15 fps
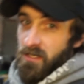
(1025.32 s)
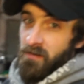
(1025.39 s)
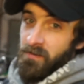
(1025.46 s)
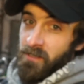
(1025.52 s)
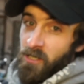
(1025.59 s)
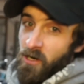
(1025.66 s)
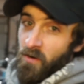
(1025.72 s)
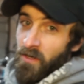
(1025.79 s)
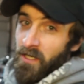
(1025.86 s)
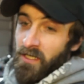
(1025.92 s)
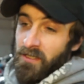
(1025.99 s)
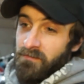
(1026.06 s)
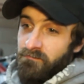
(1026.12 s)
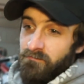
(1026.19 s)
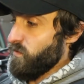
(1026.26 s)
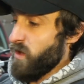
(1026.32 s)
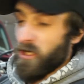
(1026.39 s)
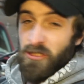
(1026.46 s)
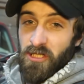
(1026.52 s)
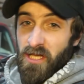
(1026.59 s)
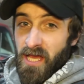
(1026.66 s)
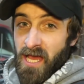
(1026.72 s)
So I'm gonna go in,
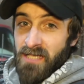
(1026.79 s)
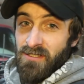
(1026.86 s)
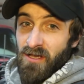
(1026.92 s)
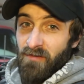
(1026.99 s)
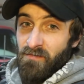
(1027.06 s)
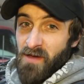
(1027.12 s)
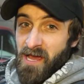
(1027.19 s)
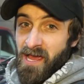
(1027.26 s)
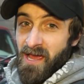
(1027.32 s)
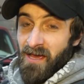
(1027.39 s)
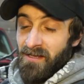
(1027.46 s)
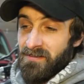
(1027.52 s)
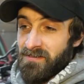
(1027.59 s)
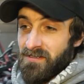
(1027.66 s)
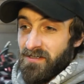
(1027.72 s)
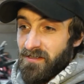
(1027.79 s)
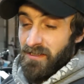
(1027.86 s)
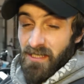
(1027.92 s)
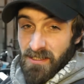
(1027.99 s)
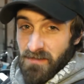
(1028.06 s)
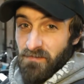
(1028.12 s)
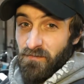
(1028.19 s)
wash the gas off my hands,
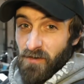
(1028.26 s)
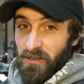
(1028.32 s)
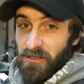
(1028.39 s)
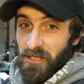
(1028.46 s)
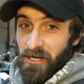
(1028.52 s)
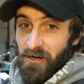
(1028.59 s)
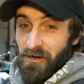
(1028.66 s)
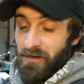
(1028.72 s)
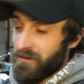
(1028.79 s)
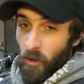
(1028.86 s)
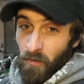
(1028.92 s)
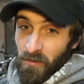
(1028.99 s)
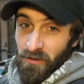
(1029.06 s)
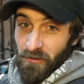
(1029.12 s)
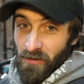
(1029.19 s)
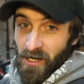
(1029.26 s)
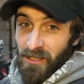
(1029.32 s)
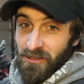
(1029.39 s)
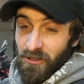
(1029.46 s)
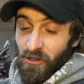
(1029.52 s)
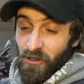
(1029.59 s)
get some fresh air, open the garage